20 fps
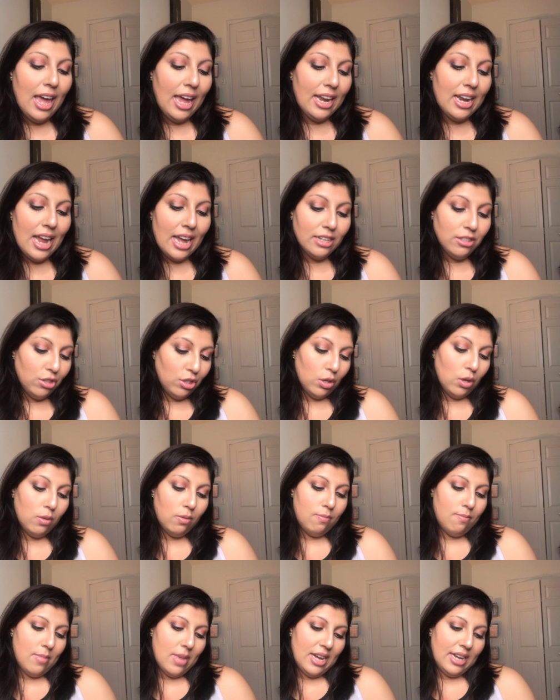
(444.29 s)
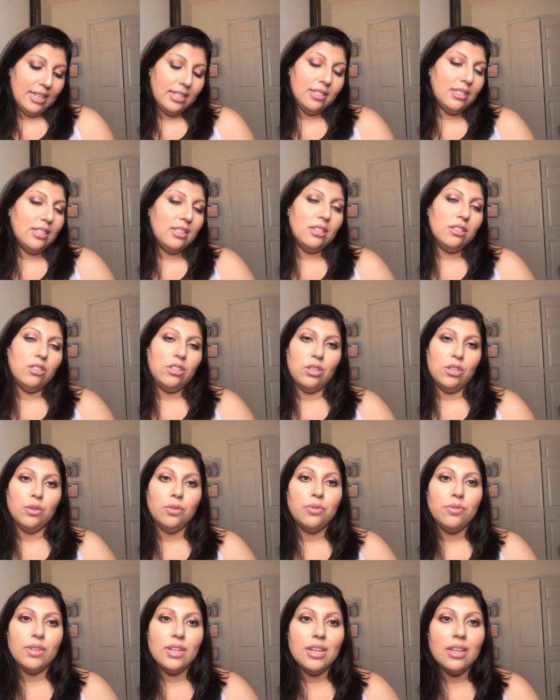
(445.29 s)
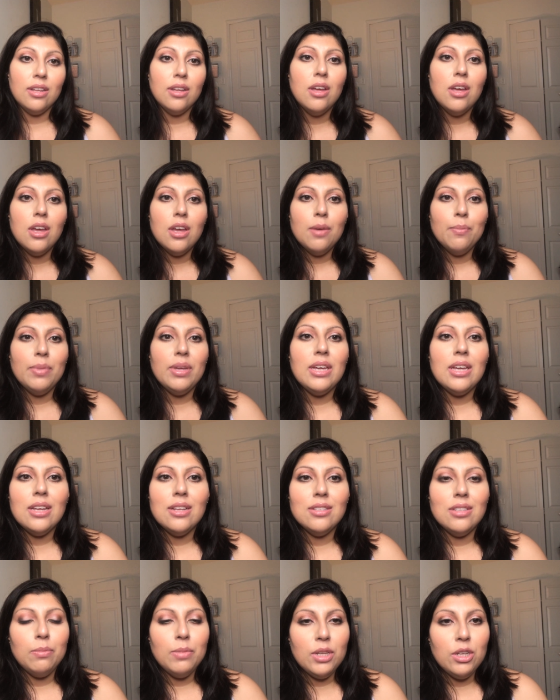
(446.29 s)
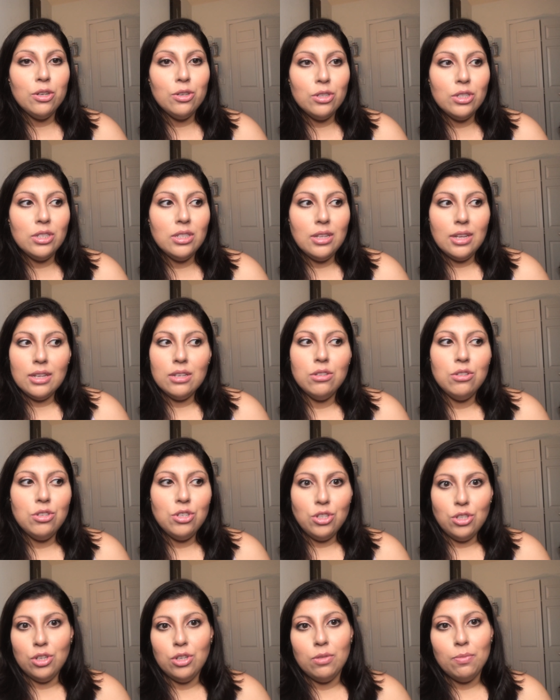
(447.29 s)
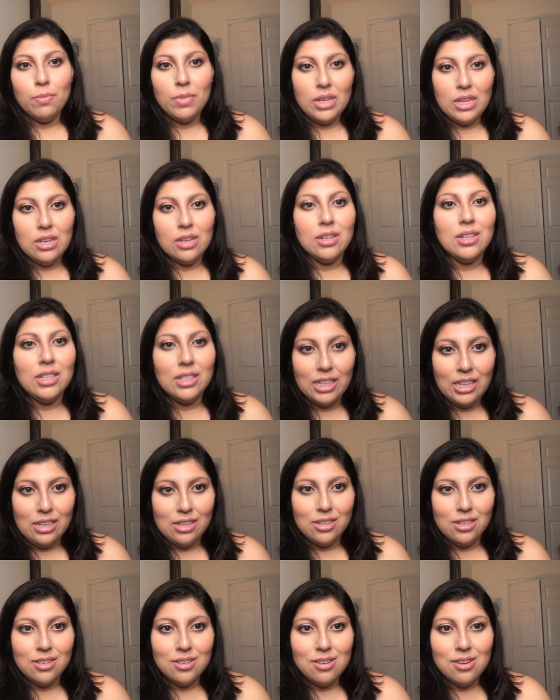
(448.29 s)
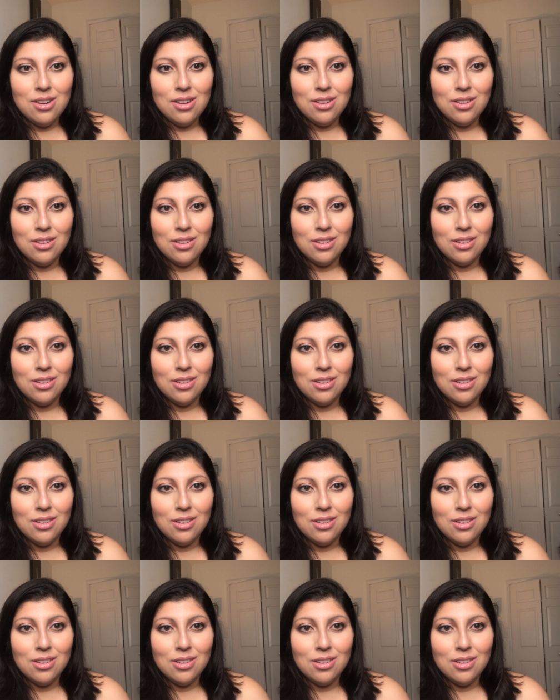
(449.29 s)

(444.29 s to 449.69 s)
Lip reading: And I don't mind the dofa because, I mean, your skin should be clean,